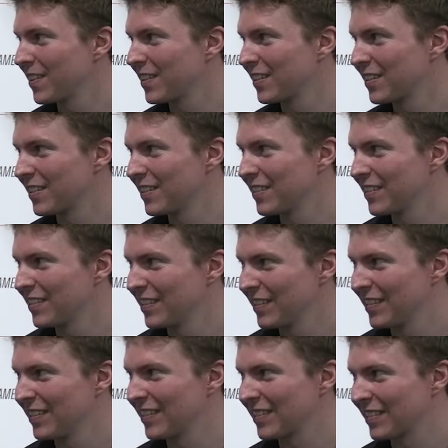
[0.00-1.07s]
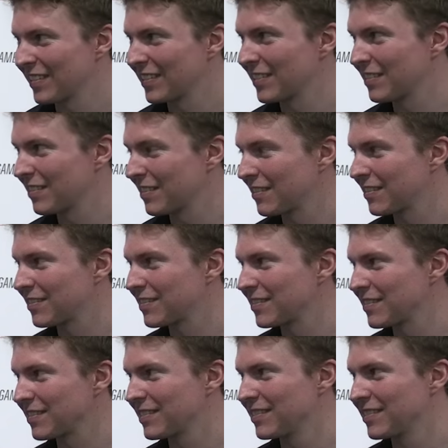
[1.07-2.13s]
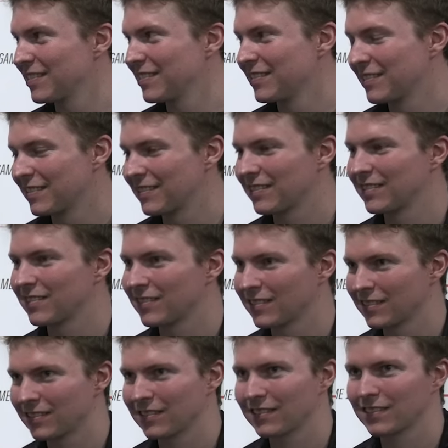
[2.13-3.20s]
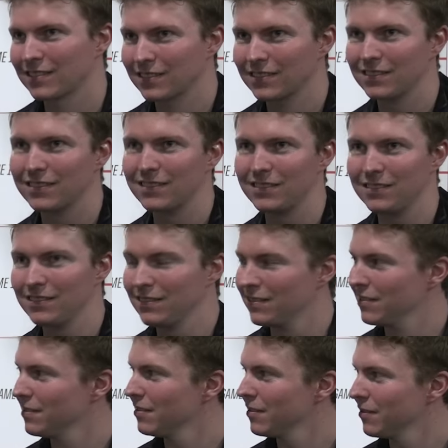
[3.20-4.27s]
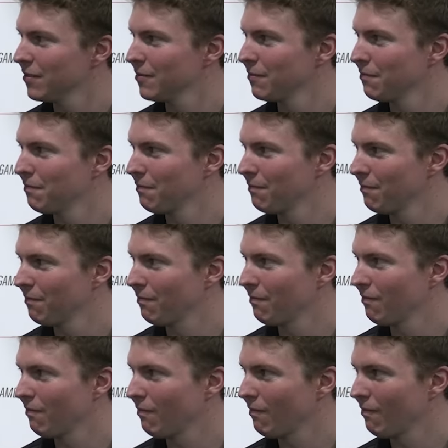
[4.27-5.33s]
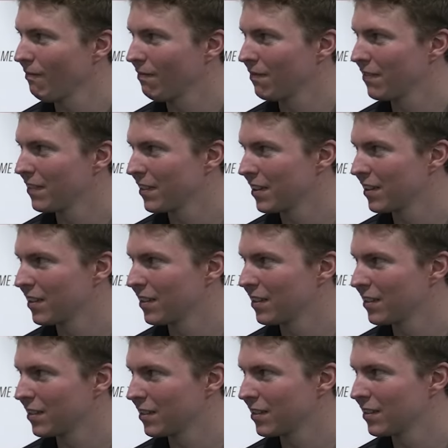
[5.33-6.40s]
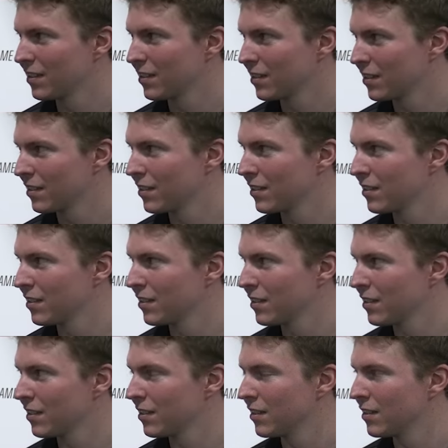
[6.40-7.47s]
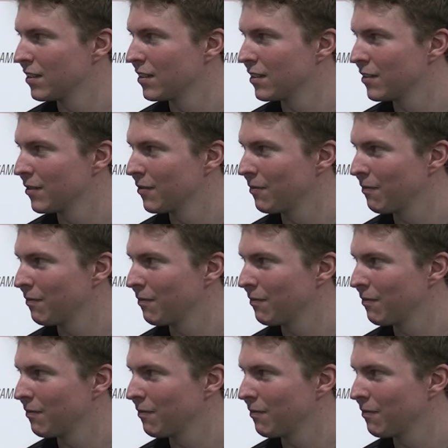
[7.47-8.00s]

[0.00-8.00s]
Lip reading: The person shown says nothing.